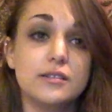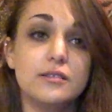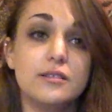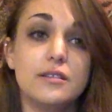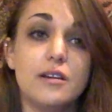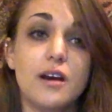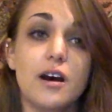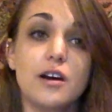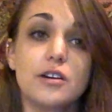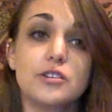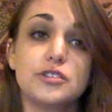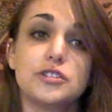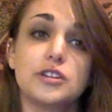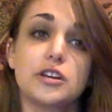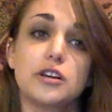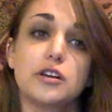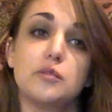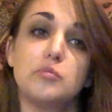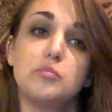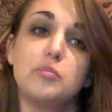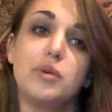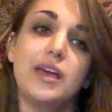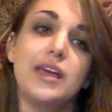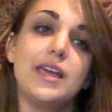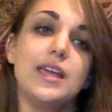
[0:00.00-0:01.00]
nausea,
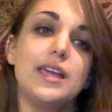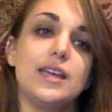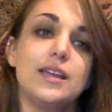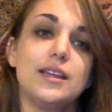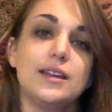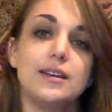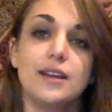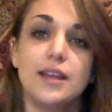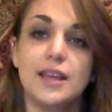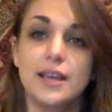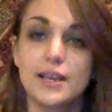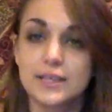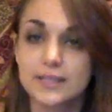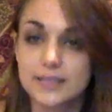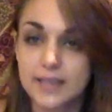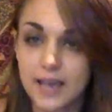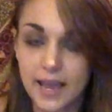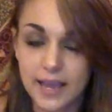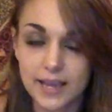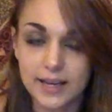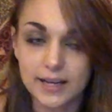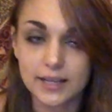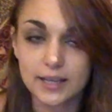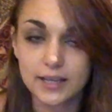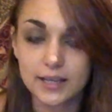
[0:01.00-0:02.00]
pain,
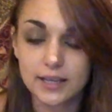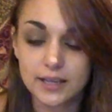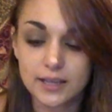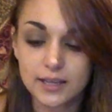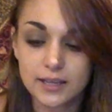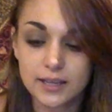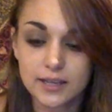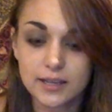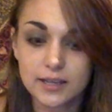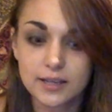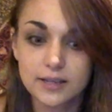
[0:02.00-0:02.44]
anxiety.